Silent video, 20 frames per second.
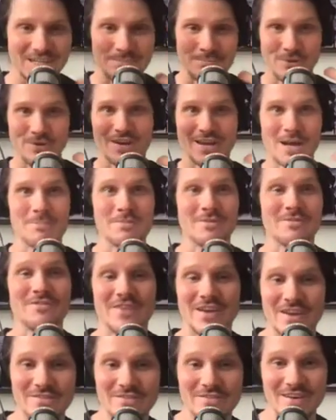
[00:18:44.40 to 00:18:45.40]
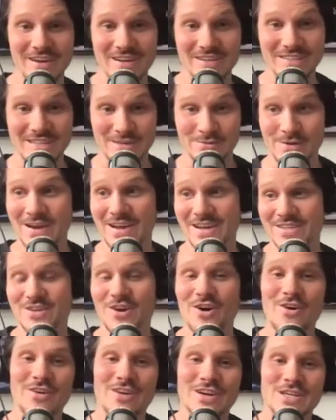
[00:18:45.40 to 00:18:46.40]
is putting up a fake face. He wears
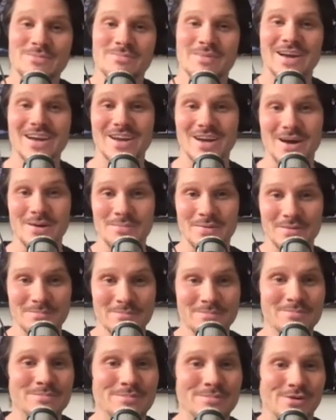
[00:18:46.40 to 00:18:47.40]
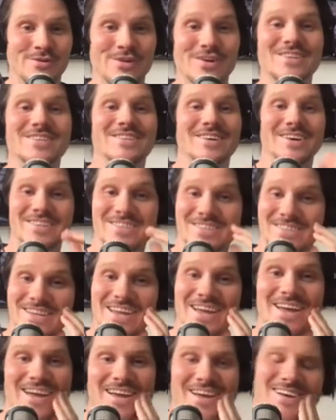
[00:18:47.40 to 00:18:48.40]
orange makeup and peroxides his
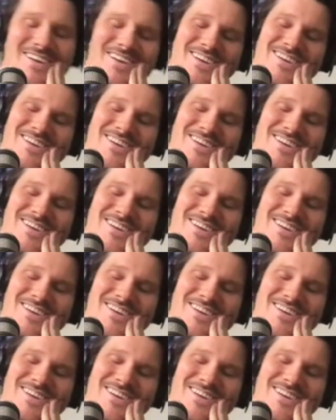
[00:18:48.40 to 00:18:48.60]
hair.